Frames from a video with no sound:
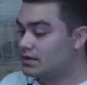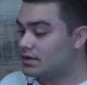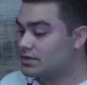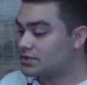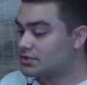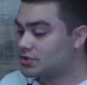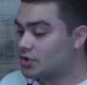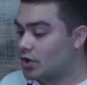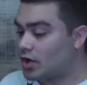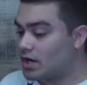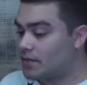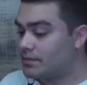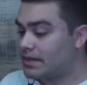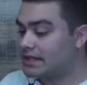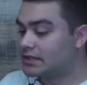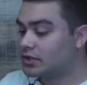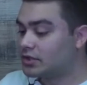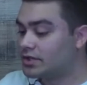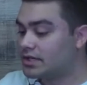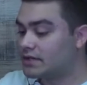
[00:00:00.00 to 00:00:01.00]
start
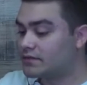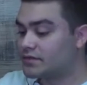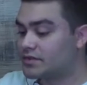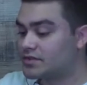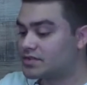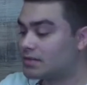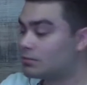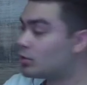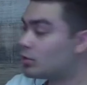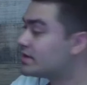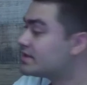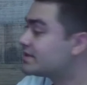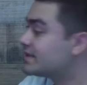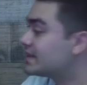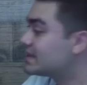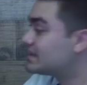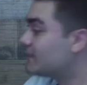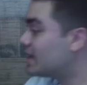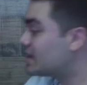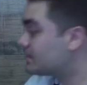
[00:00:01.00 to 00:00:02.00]
by looking for someone
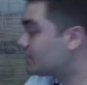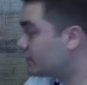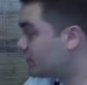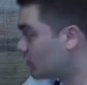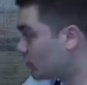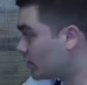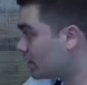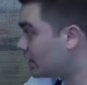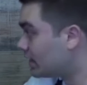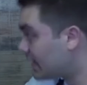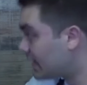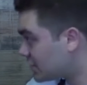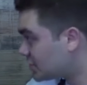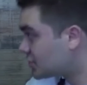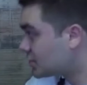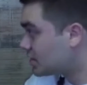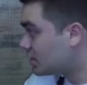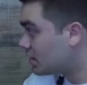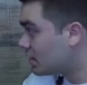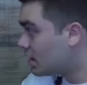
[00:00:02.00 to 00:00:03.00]
6 months before an
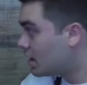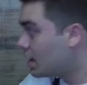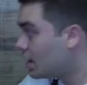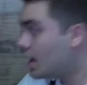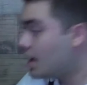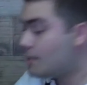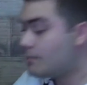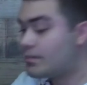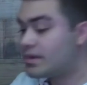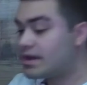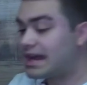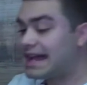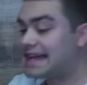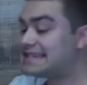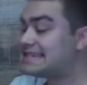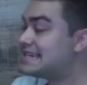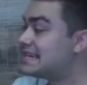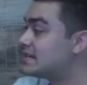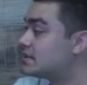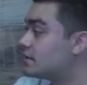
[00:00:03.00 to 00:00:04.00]
election, but
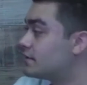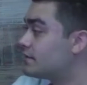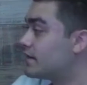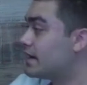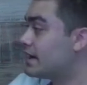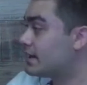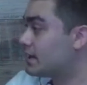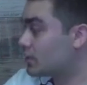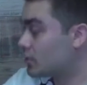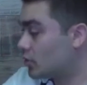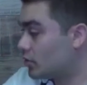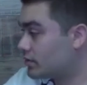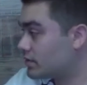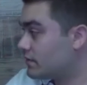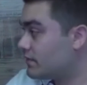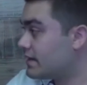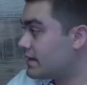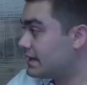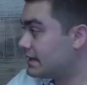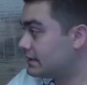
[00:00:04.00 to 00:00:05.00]
identifying and
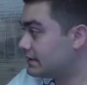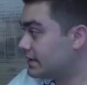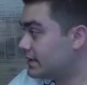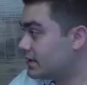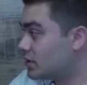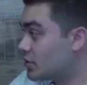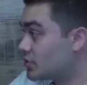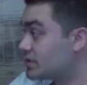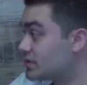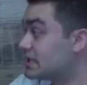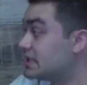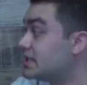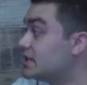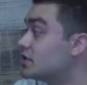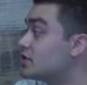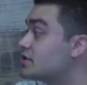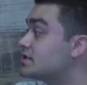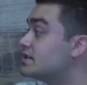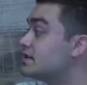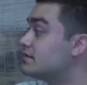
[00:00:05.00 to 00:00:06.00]
cultivating leaders
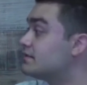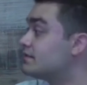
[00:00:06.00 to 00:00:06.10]
years in